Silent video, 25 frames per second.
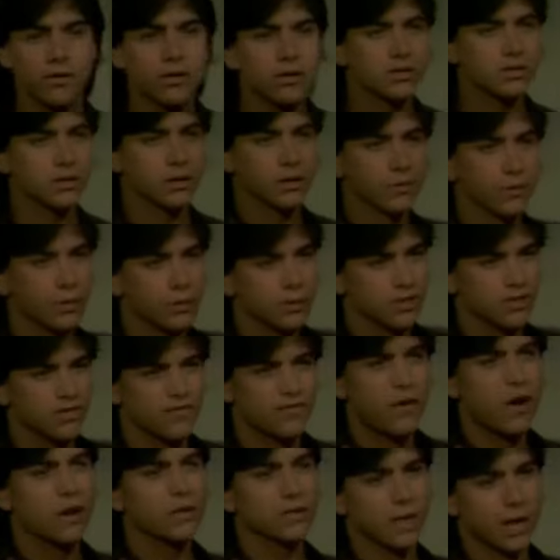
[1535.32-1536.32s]
If you're going to start throwing these
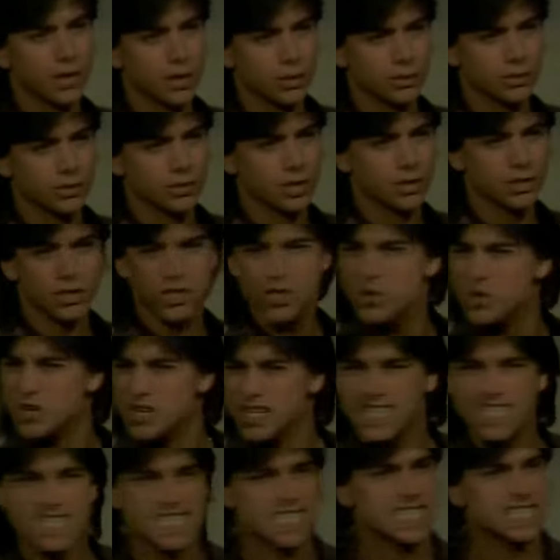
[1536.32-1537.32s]
false accusations, you
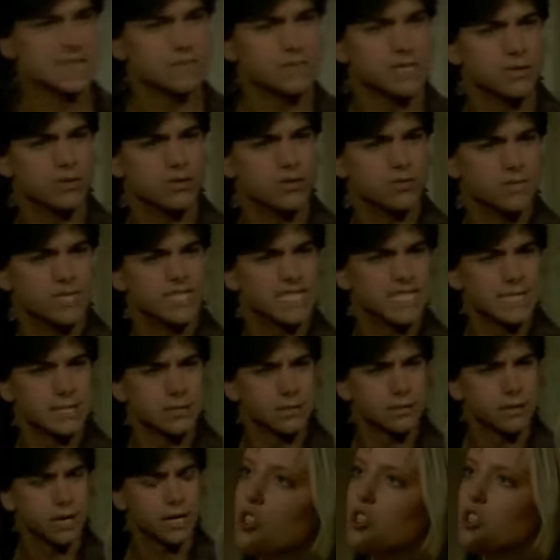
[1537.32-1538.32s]
can get out of my room
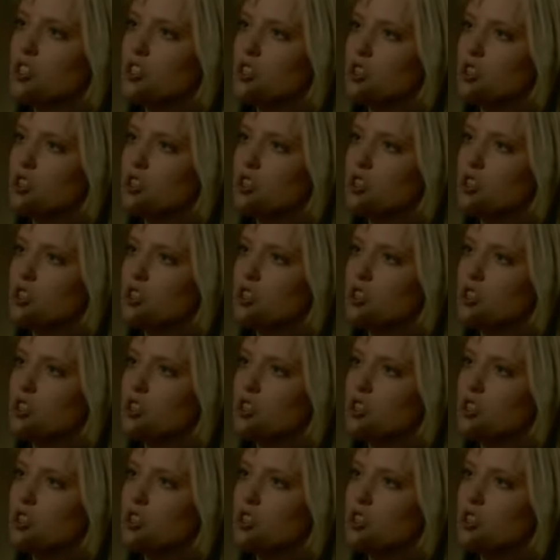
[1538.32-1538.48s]
now, you